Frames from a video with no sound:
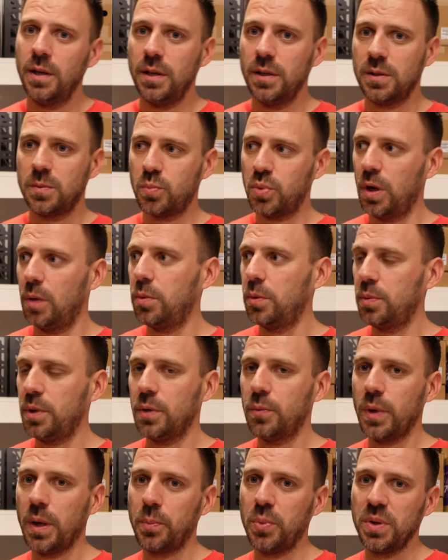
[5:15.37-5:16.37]
is
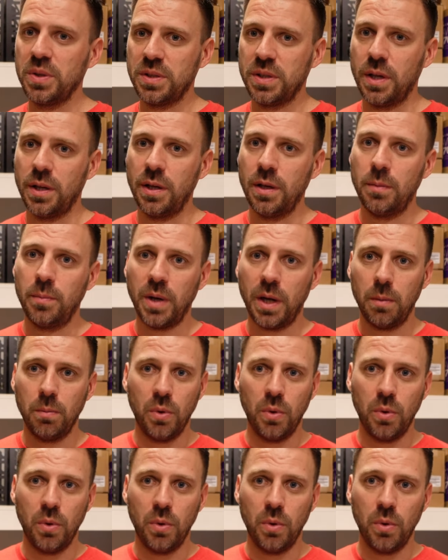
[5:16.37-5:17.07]
probably represented by